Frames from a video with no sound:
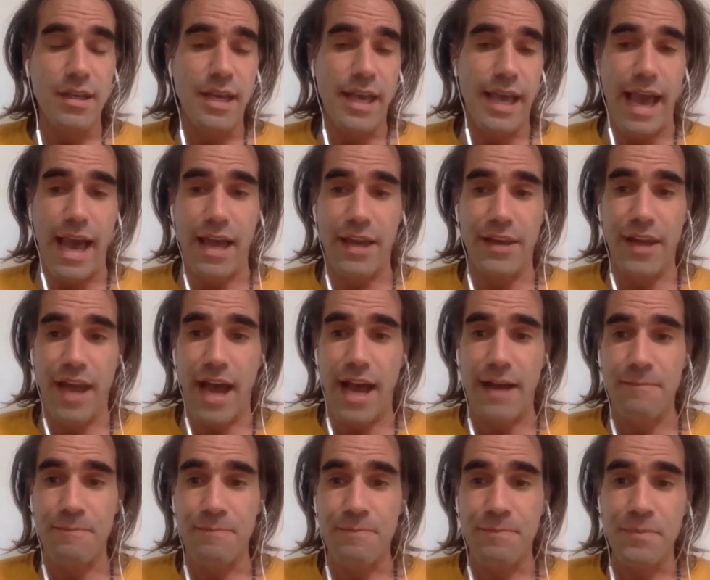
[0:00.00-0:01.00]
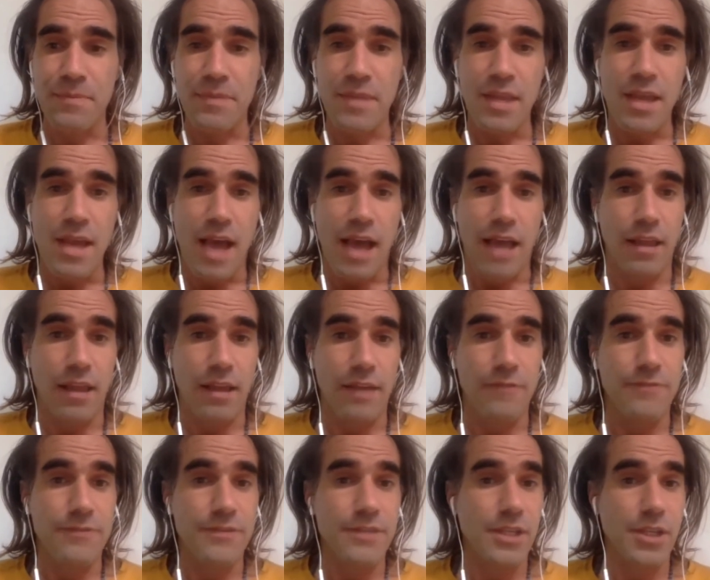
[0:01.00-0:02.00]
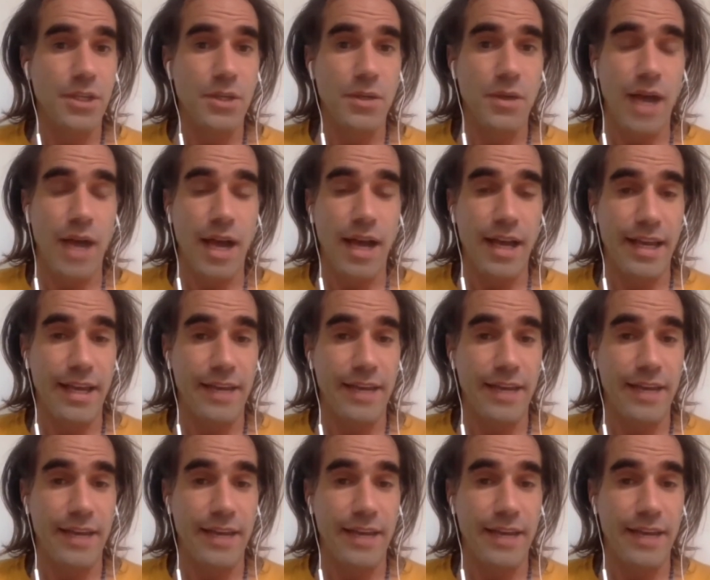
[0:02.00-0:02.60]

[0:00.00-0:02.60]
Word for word: And um, I'd love to uh,